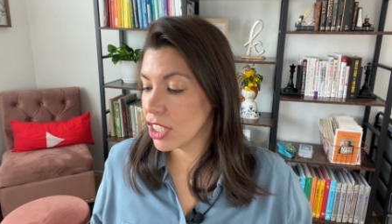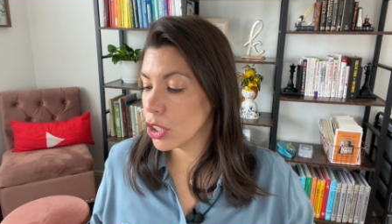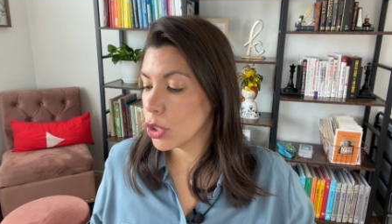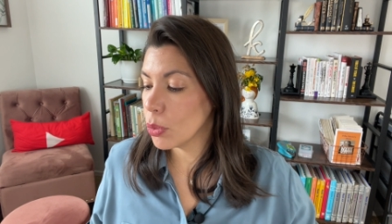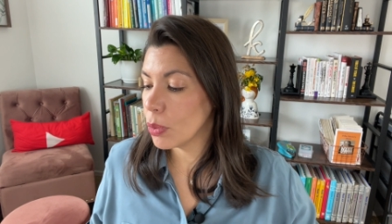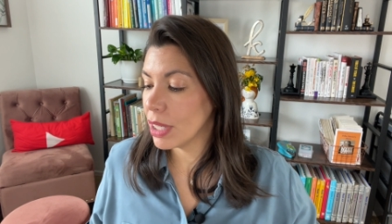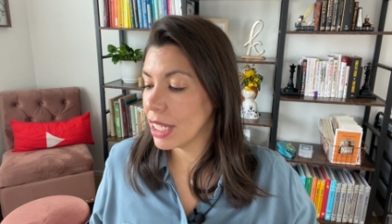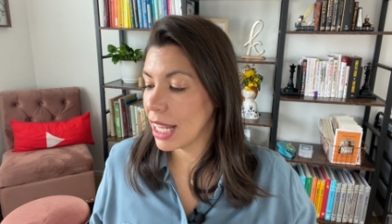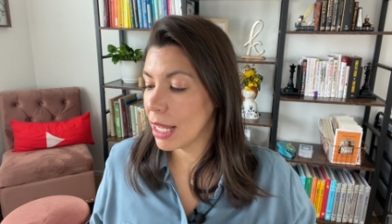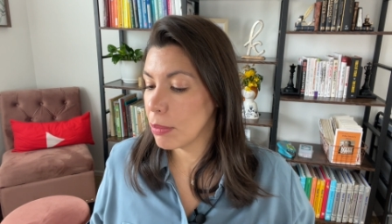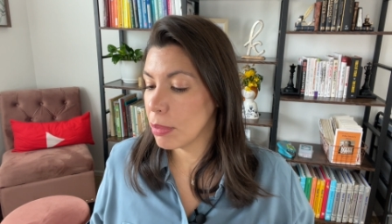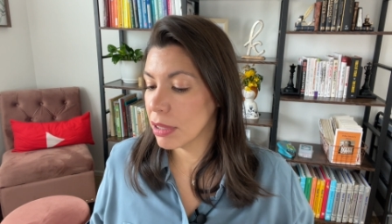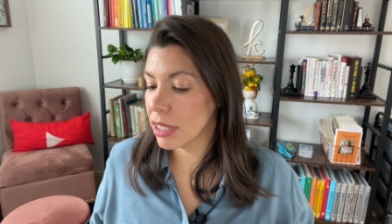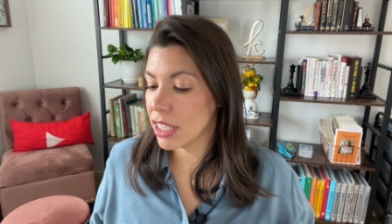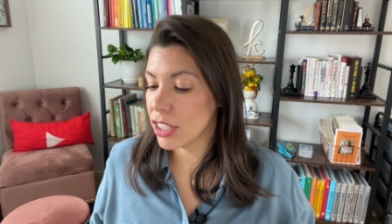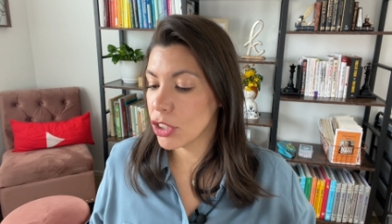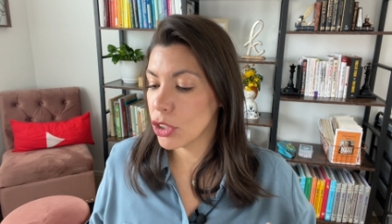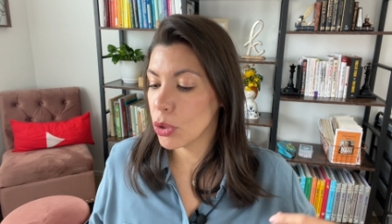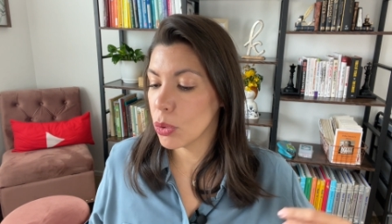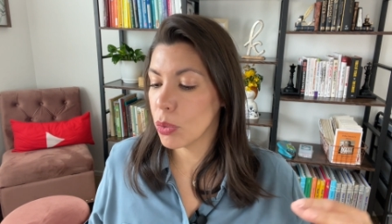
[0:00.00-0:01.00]
to enable
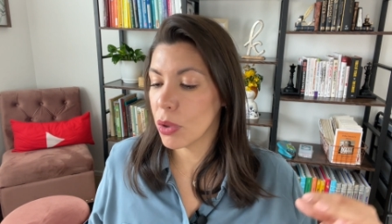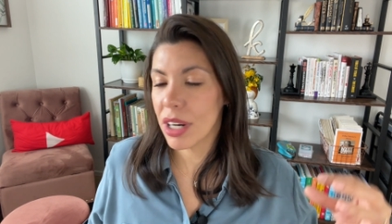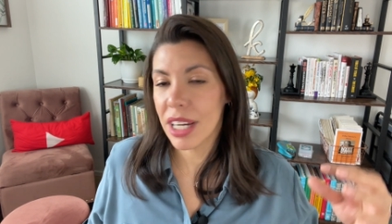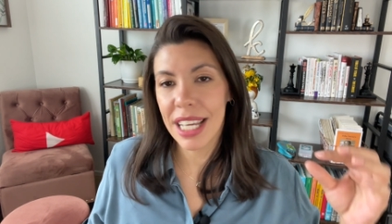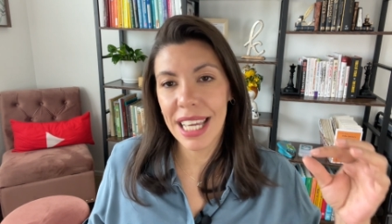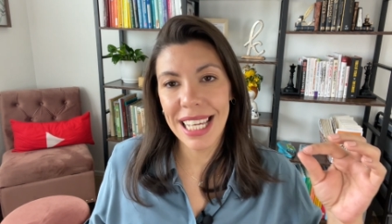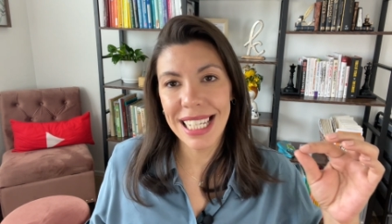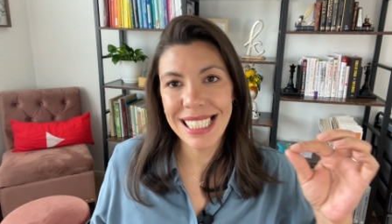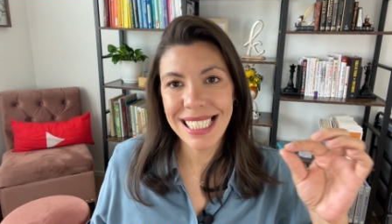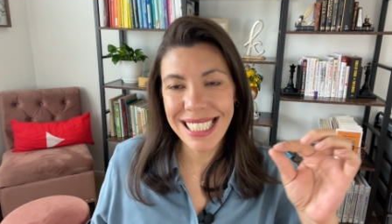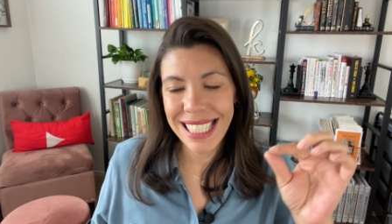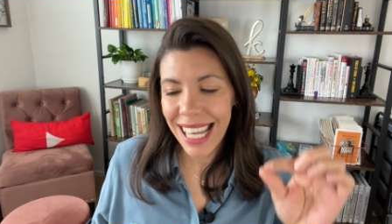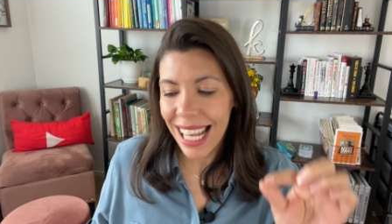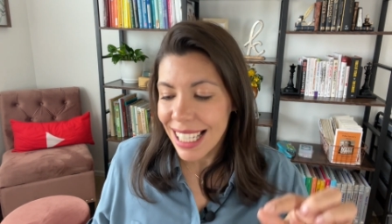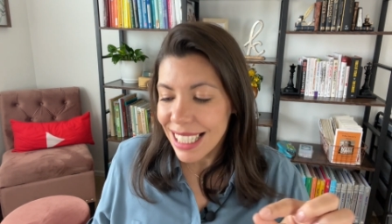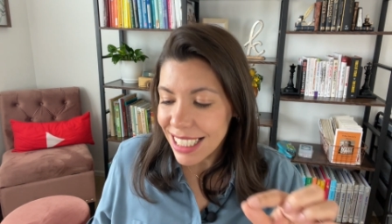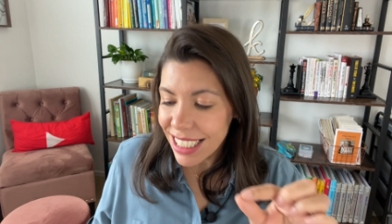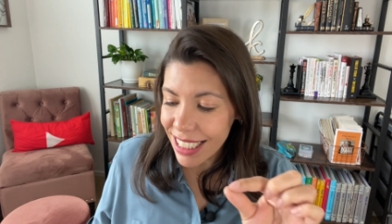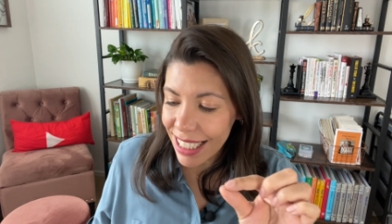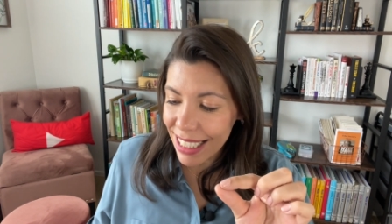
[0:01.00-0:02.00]
us to work
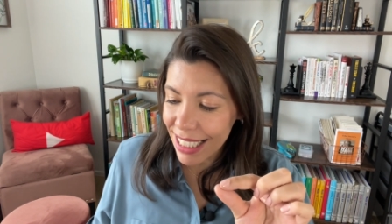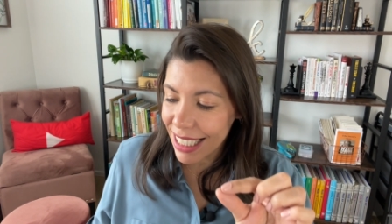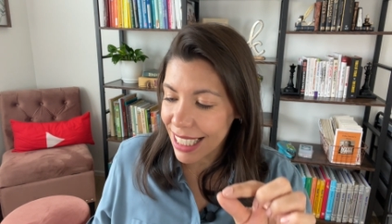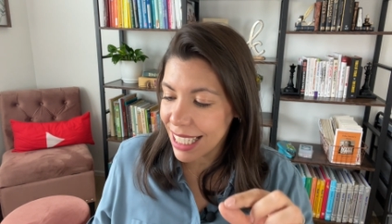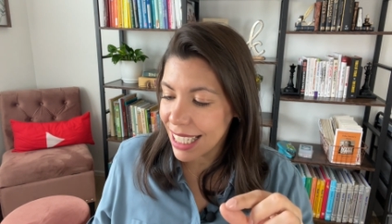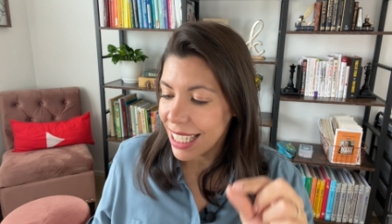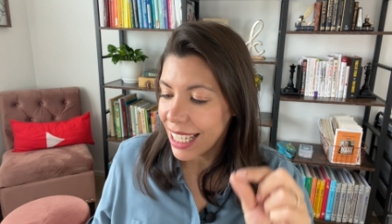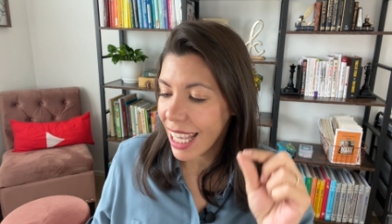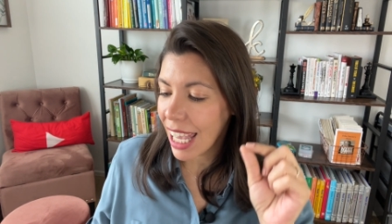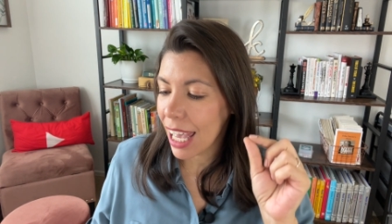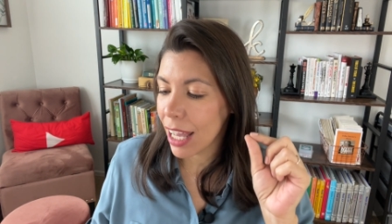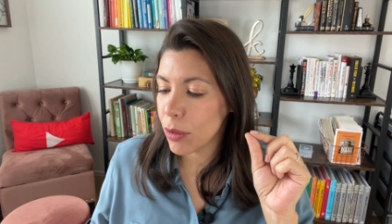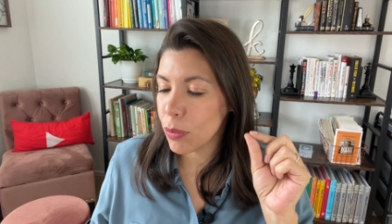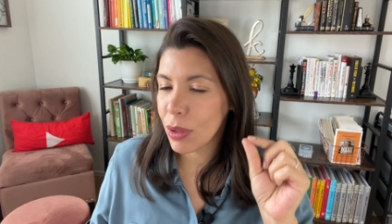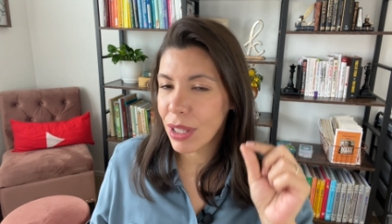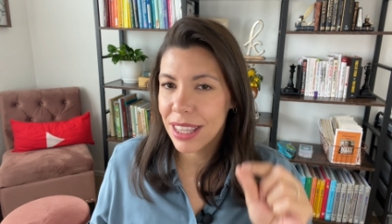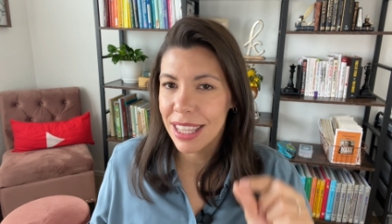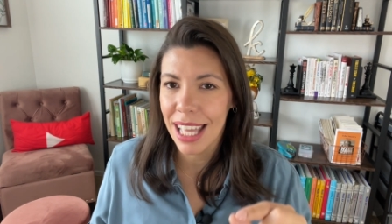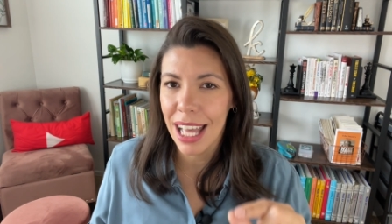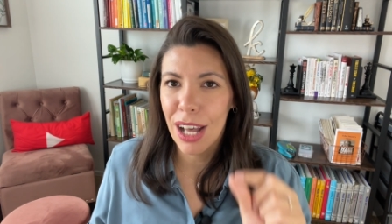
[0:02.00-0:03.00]
intelligently and
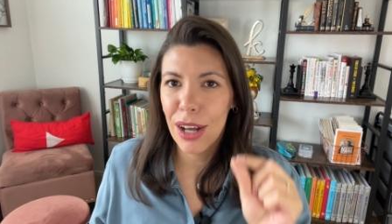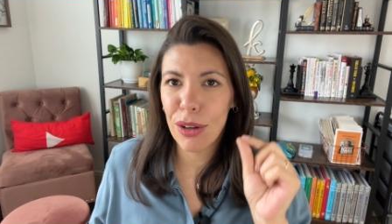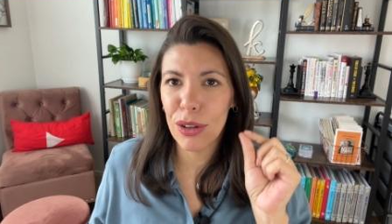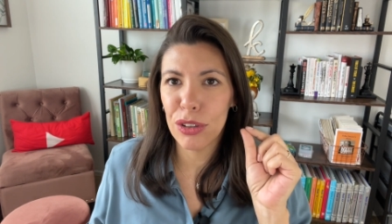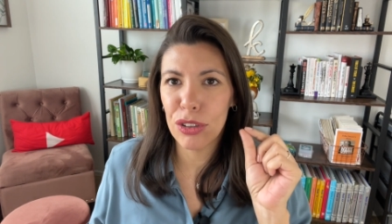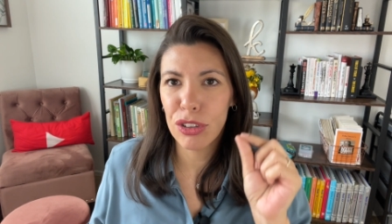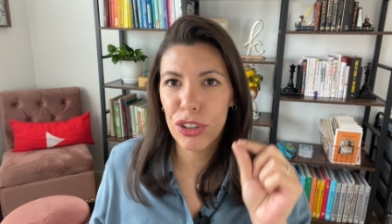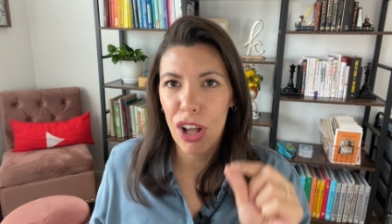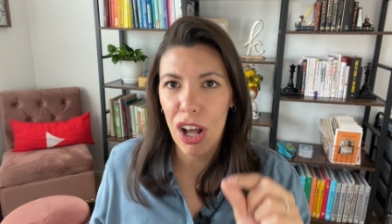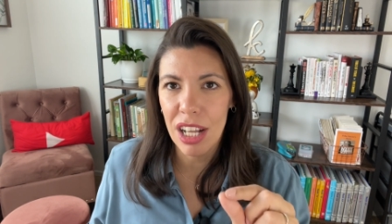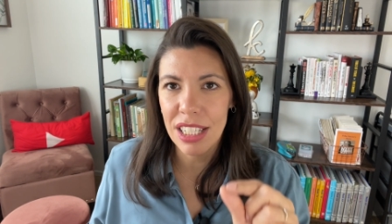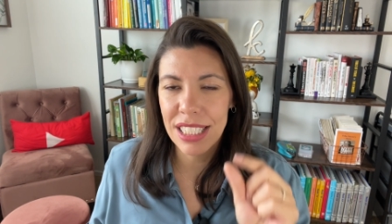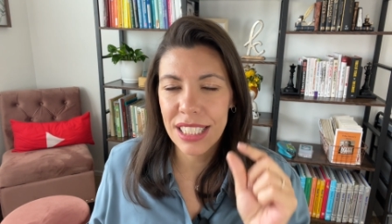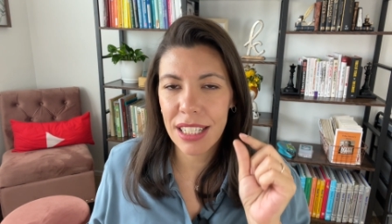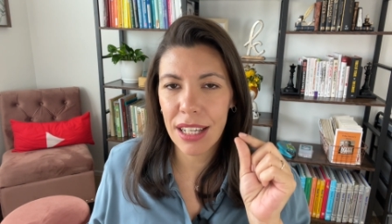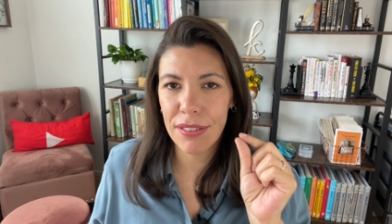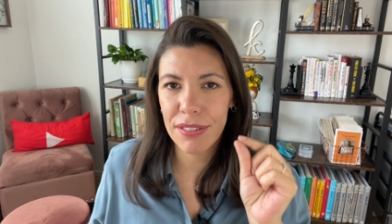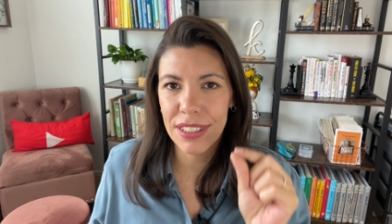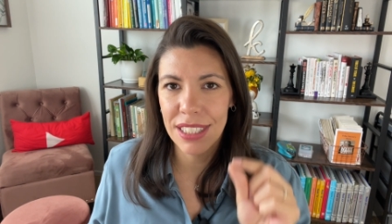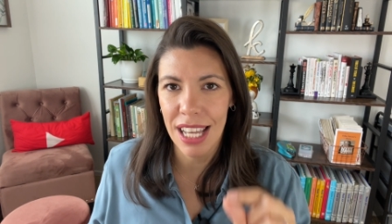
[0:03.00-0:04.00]
without loss
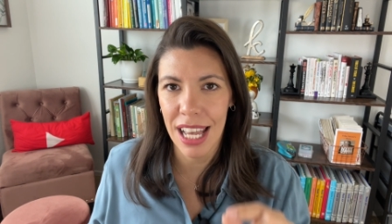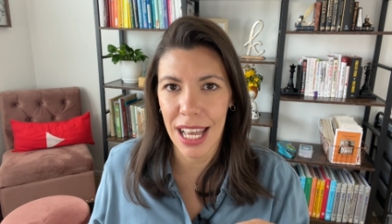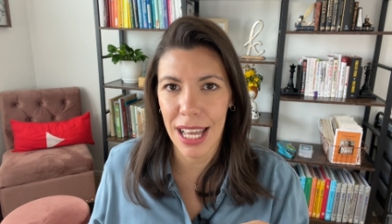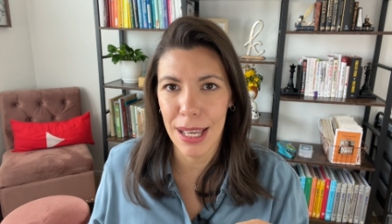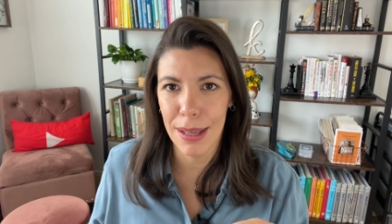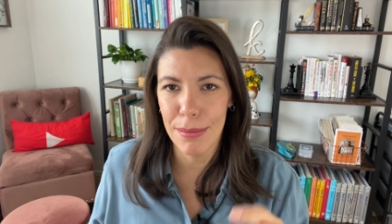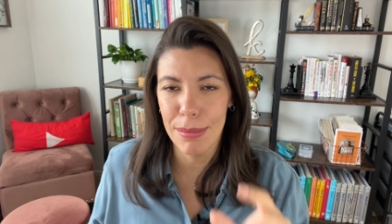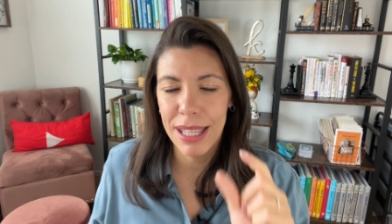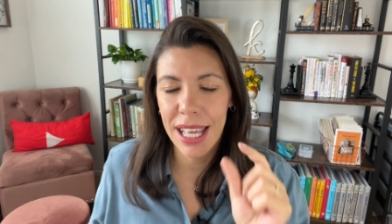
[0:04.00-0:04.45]
of time.